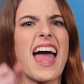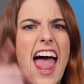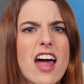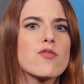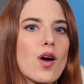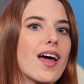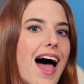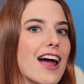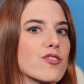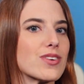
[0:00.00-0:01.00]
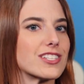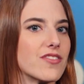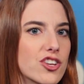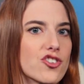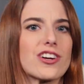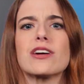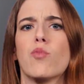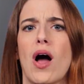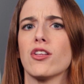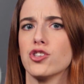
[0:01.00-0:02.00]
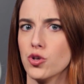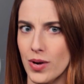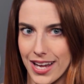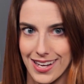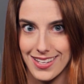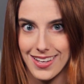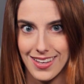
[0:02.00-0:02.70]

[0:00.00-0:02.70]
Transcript: and run a higher risk of injury while doing it.